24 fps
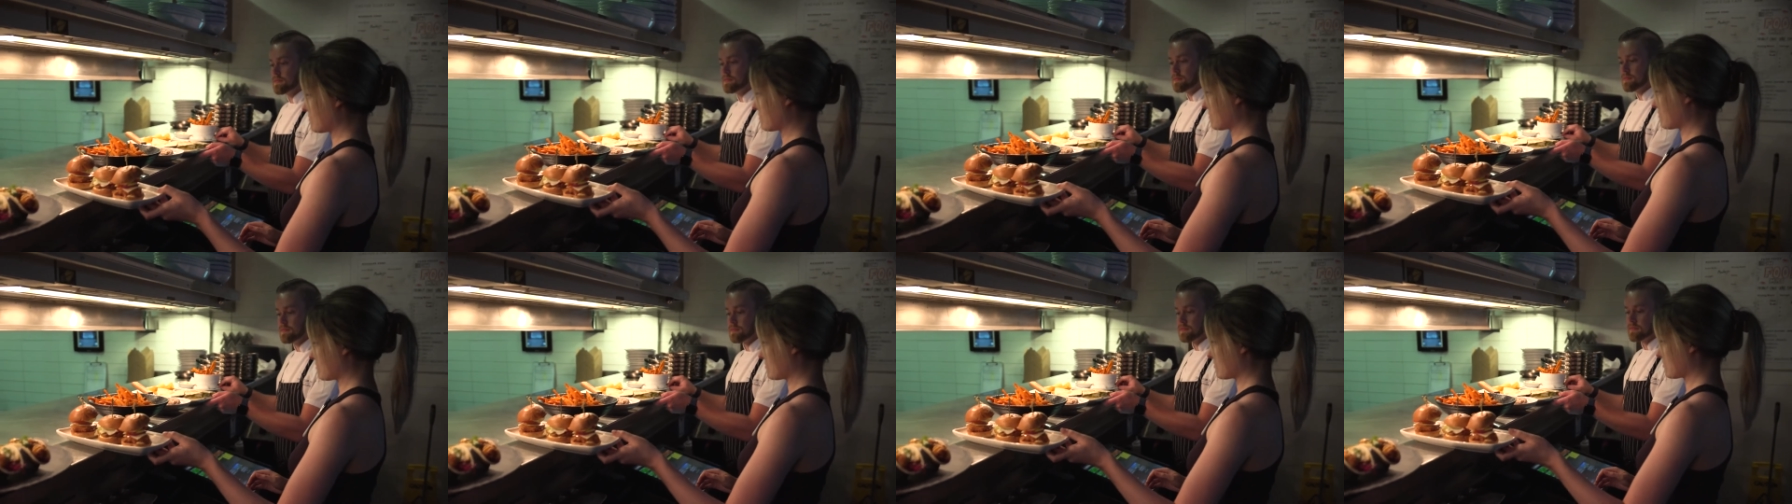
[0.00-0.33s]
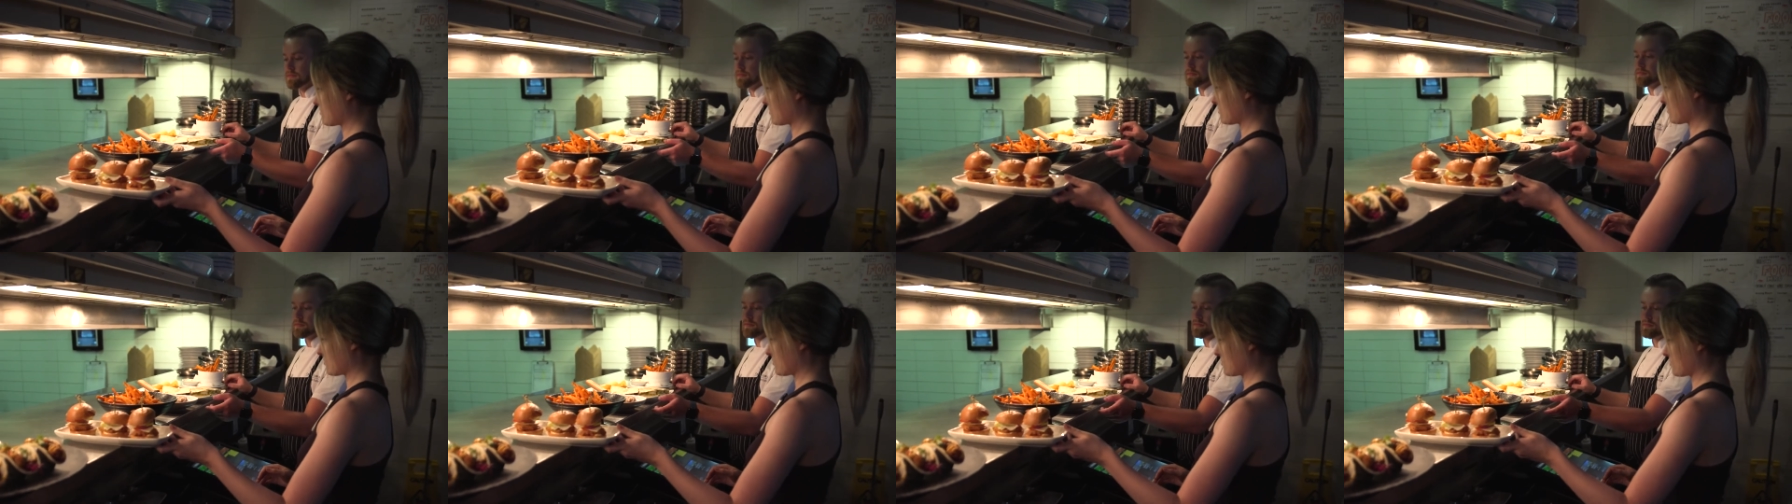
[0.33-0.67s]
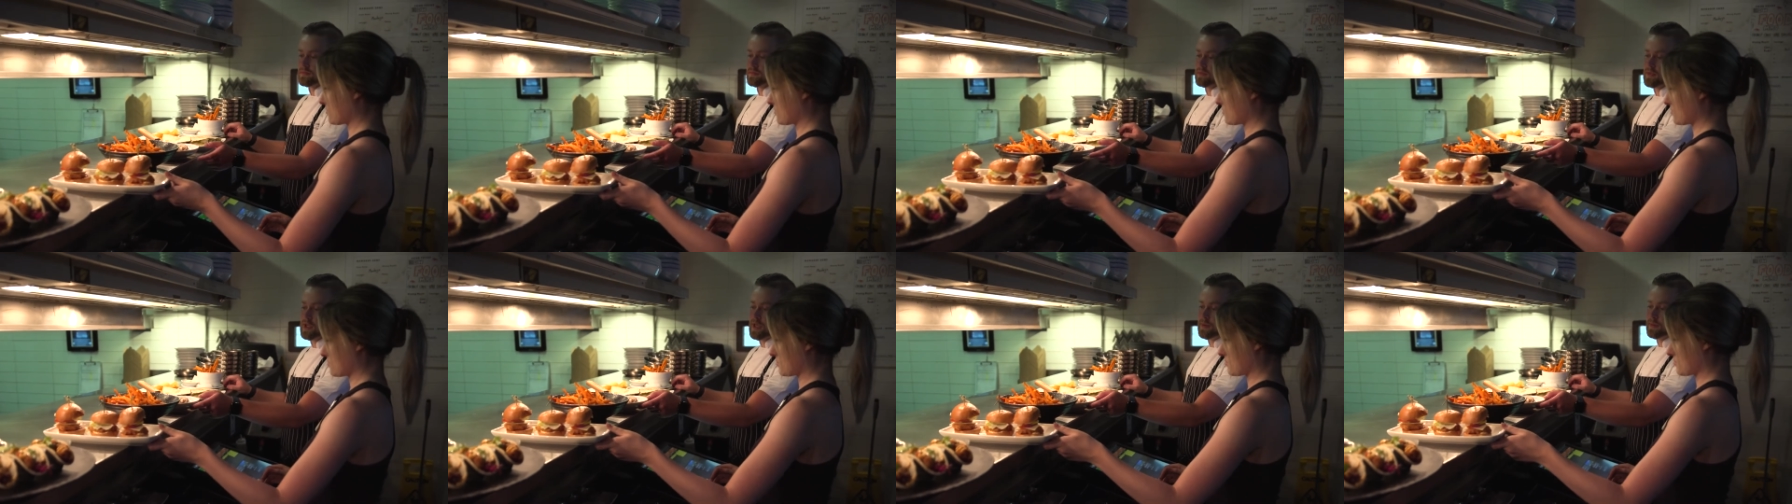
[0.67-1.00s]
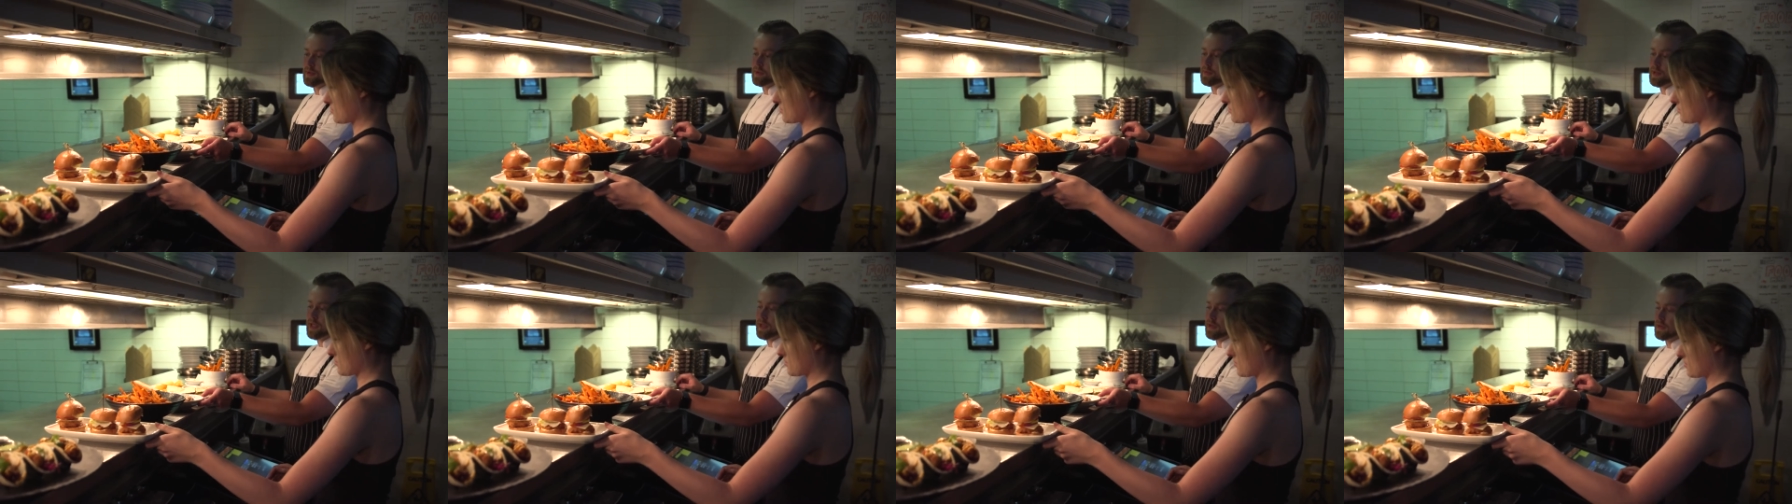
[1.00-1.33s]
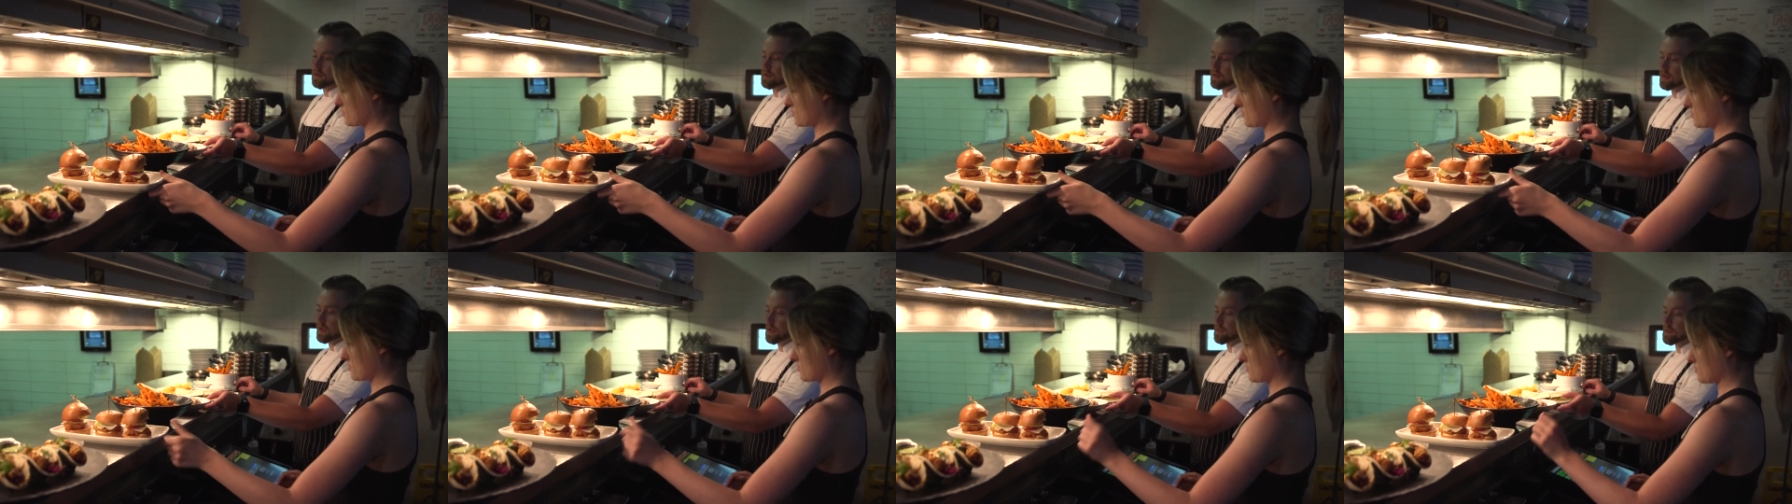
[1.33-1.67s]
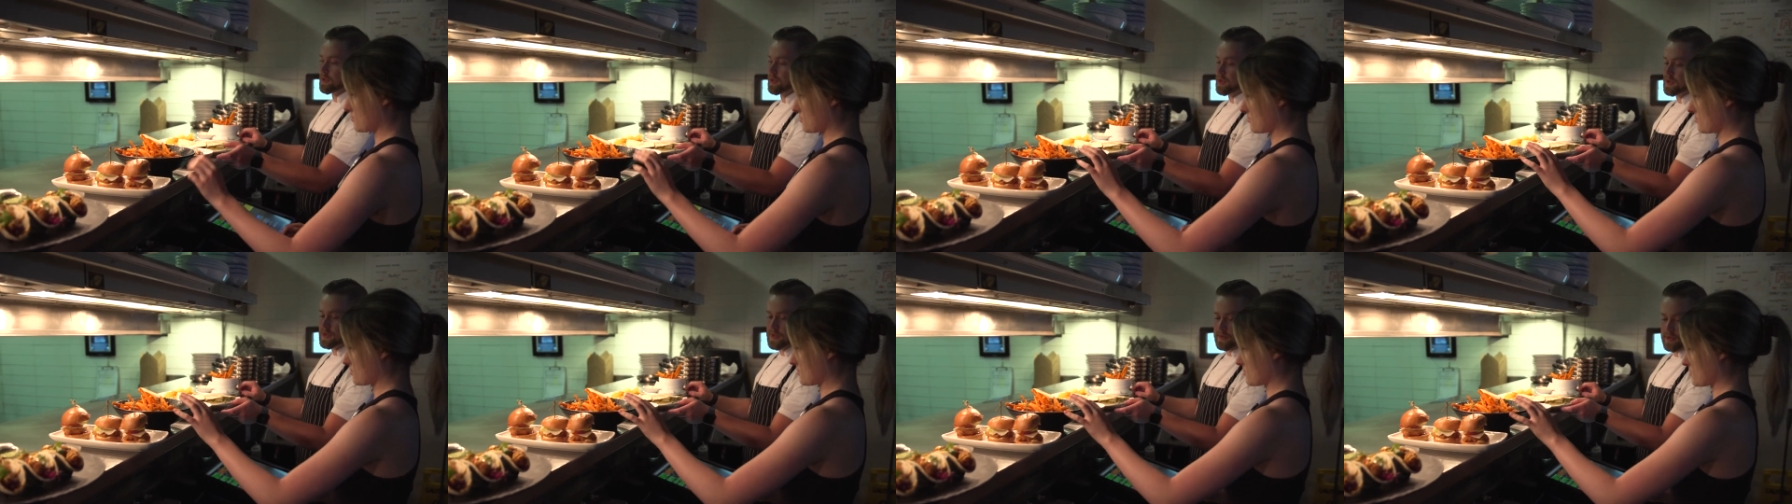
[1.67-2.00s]
that people share together
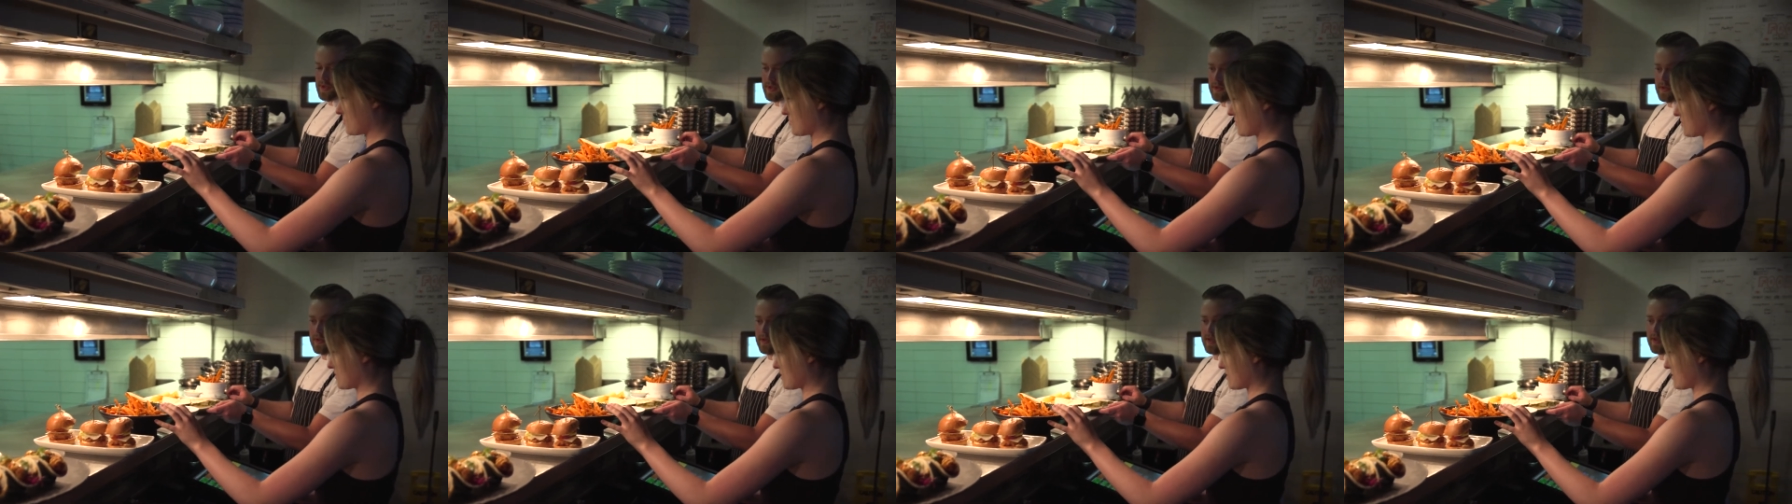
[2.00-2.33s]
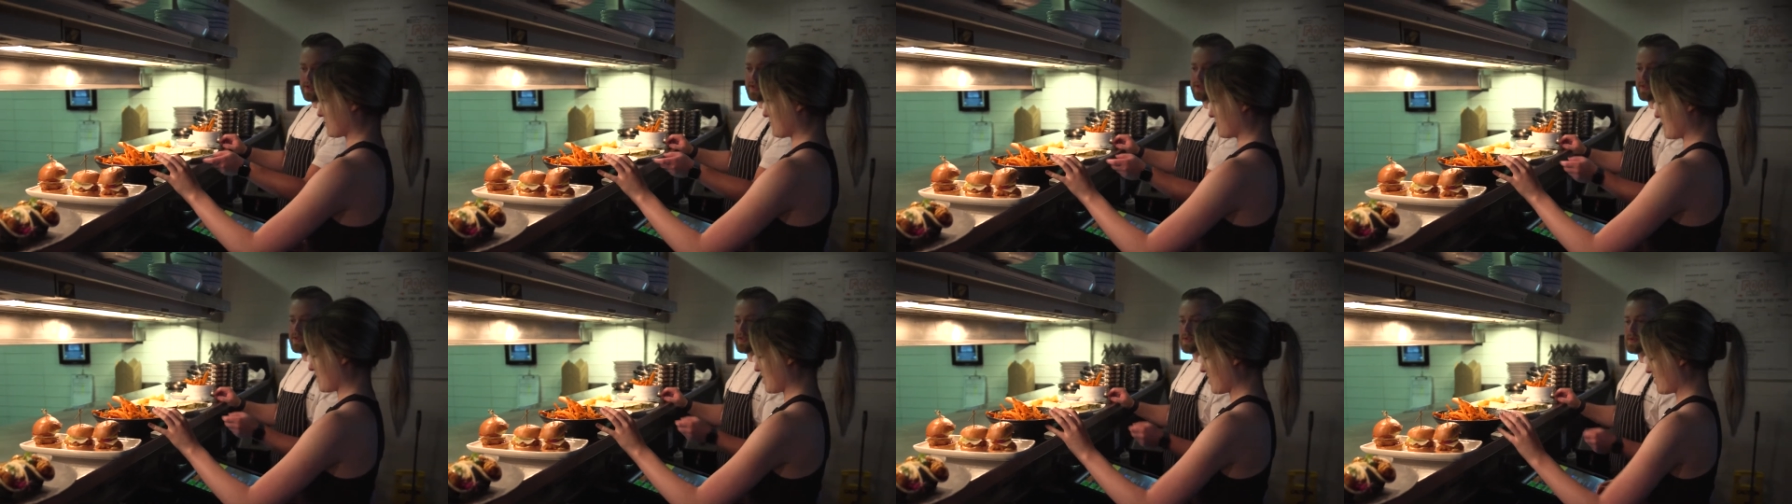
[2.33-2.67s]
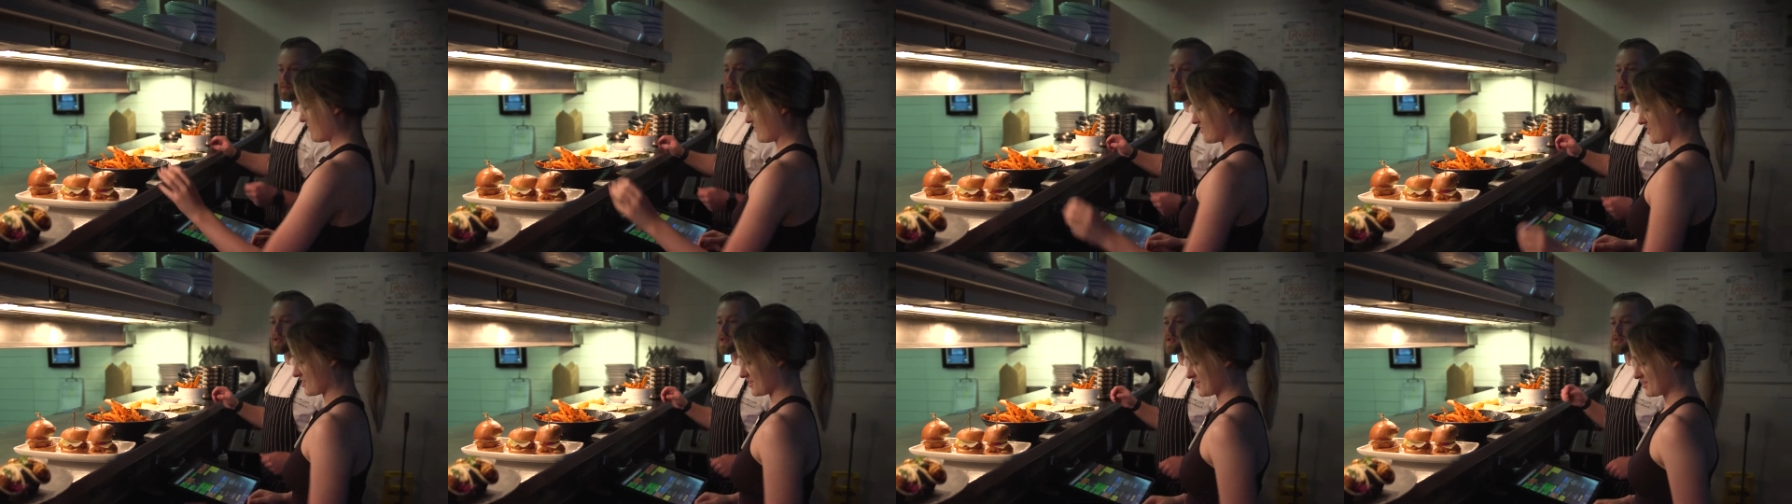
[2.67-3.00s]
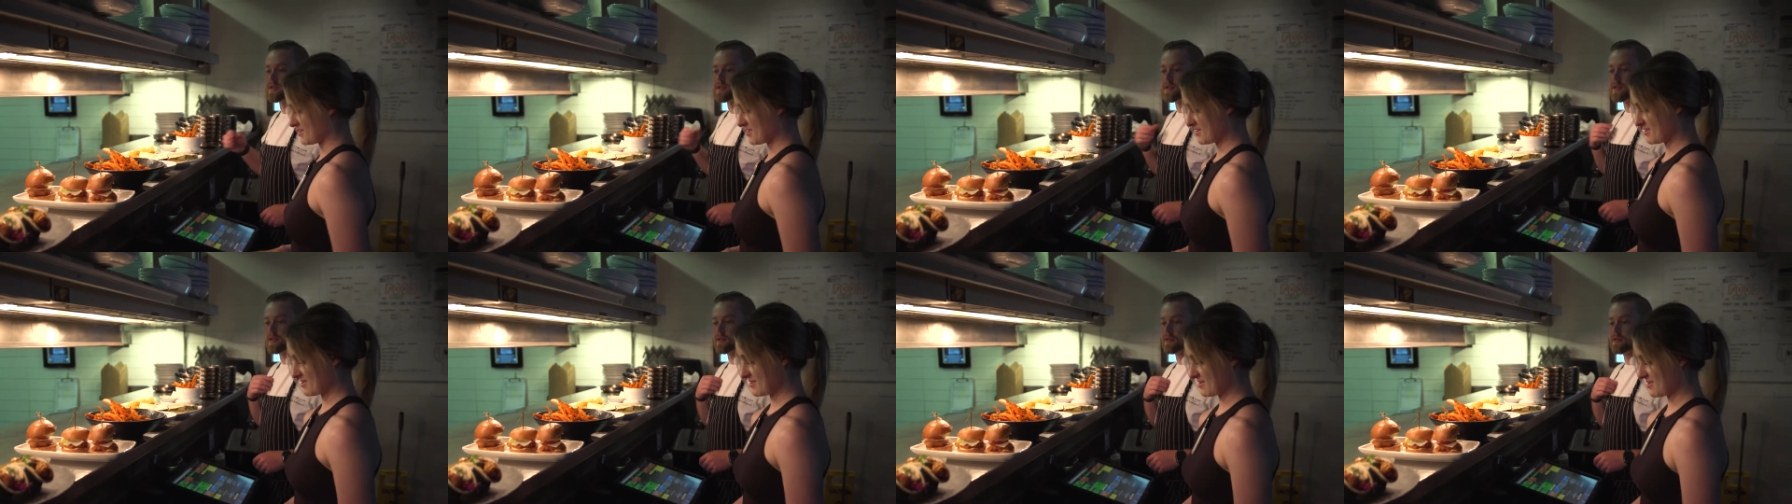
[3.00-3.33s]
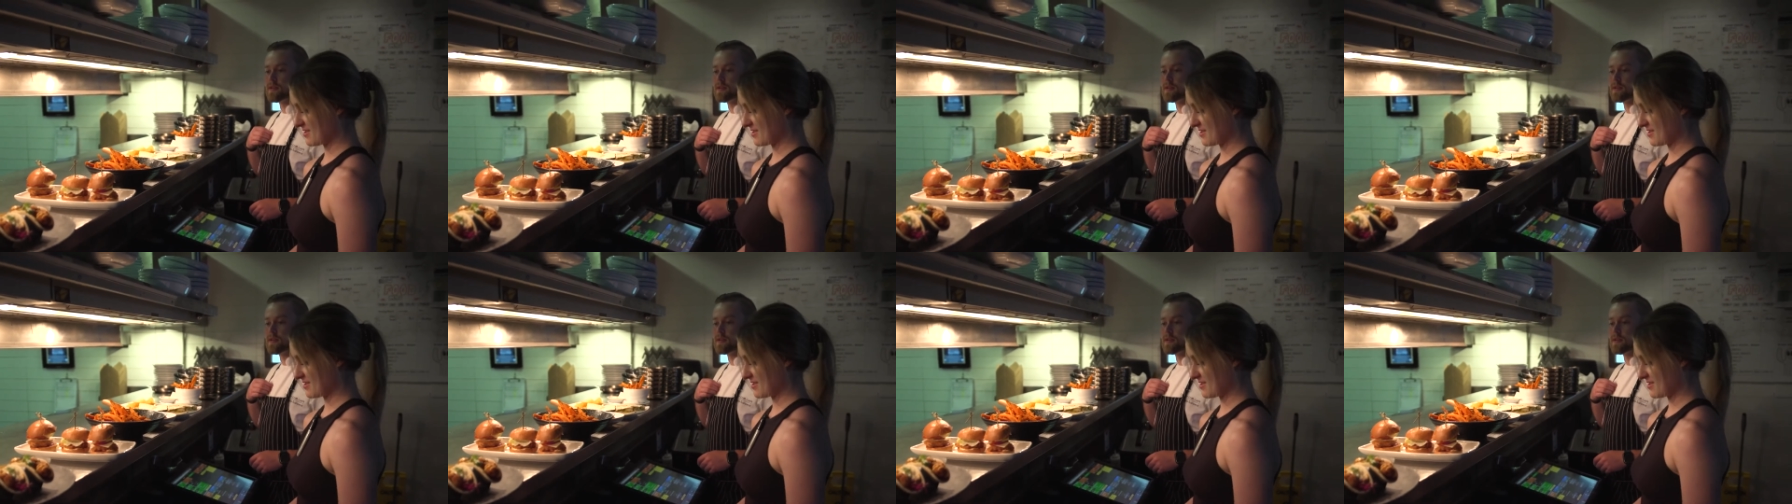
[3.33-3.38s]
are oftentimes where